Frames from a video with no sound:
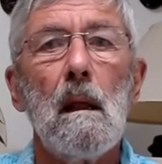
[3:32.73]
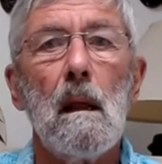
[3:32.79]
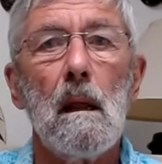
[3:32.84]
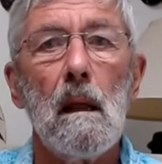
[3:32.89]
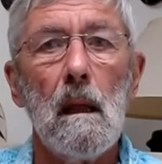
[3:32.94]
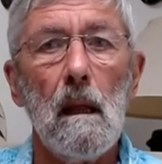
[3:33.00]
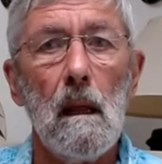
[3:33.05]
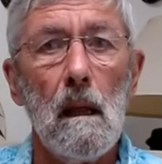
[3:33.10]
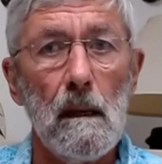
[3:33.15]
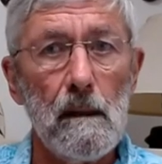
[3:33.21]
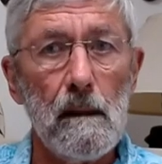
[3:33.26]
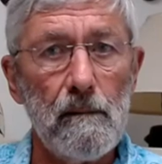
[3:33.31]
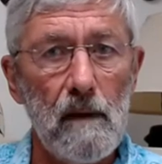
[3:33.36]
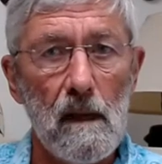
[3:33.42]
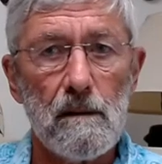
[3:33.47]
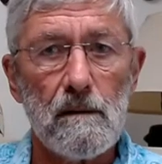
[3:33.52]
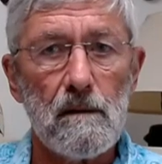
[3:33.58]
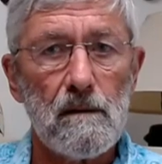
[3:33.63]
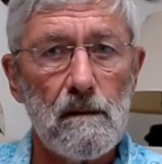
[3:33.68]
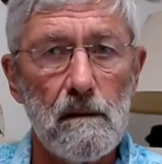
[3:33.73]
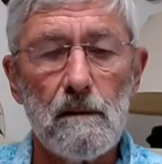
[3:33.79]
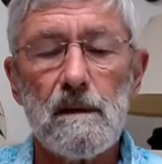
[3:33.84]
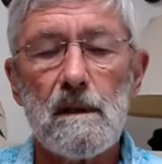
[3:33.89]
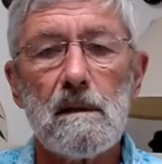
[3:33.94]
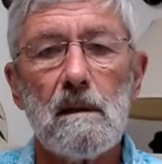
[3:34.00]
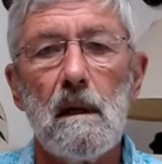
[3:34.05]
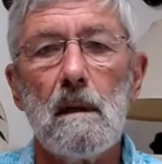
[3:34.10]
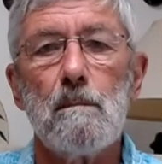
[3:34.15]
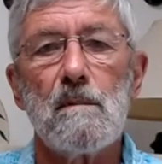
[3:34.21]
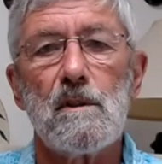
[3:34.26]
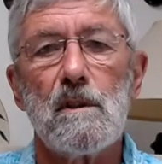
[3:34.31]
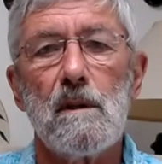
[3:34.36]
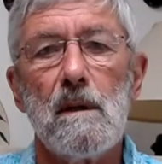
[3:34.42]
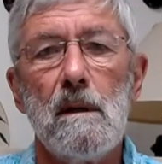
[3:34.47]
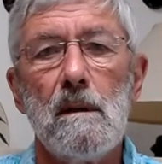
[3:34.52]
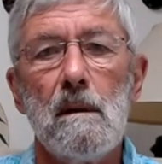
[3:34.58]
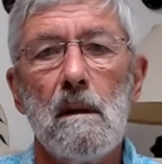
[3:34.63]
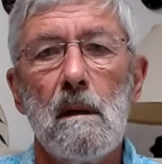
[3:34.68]
an event to a state
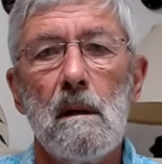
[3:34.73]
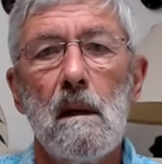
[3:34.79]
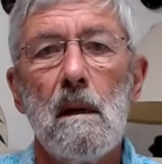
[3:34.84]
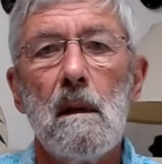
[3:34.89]
machine